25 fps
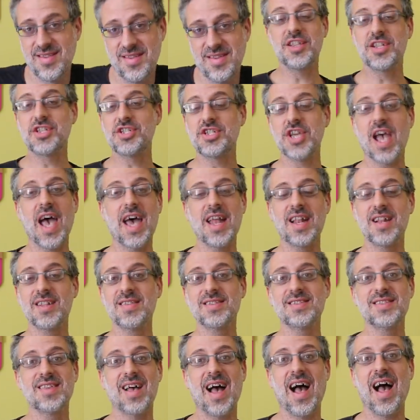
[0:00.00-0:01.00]
The
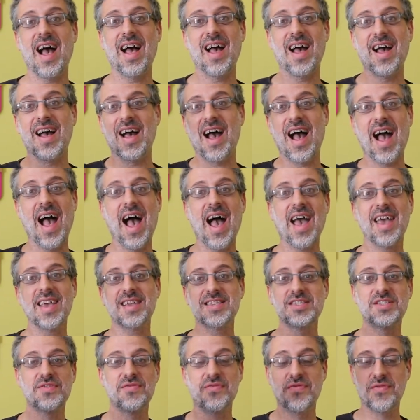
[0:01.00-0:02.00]
channel's hi-
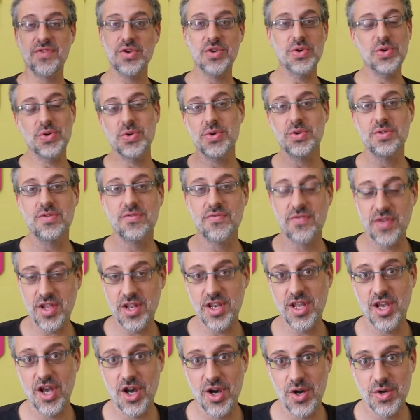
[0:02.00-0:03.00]
highest viewed
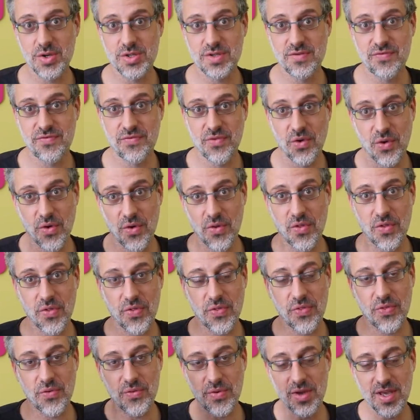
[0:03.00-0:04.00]
videos for
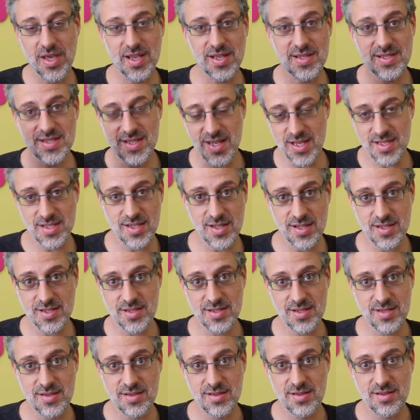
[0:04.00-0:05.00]
three
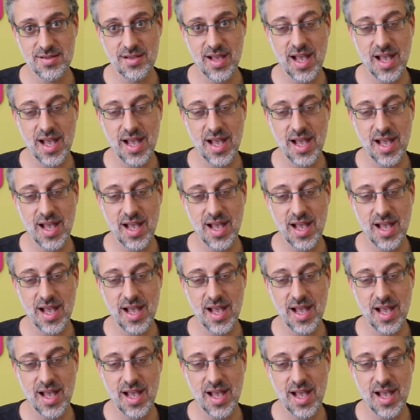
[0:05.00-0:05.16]
seasons